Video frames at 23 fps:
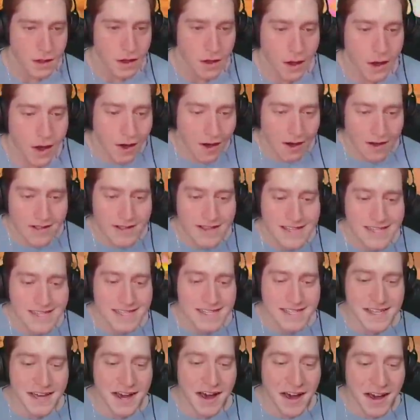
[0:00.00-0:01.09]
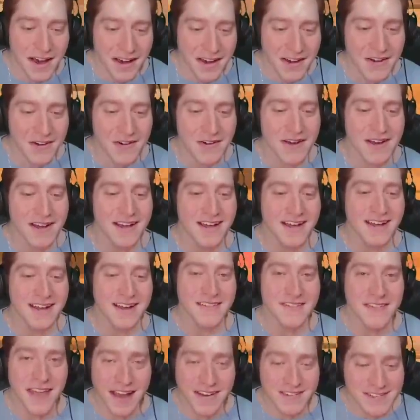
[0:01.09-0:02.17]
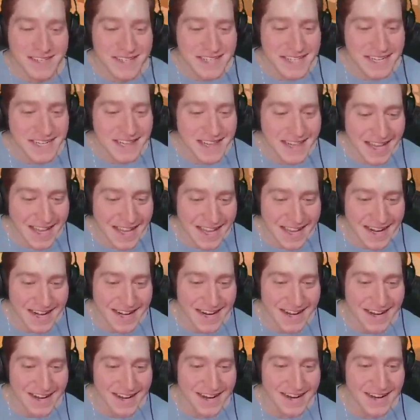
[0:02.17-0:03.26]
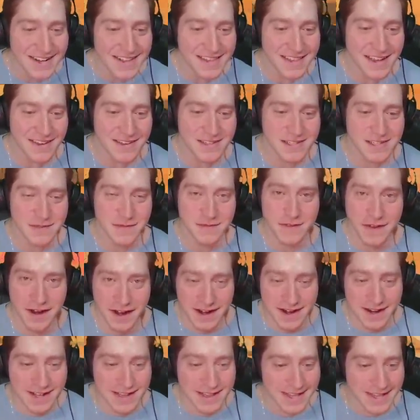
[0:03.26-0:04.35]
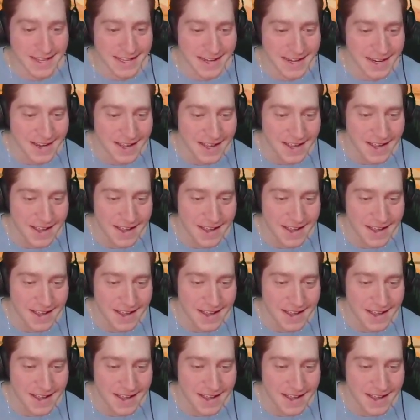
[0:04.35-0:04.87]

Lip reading: Oh, let's go! That was clean! That was very clean.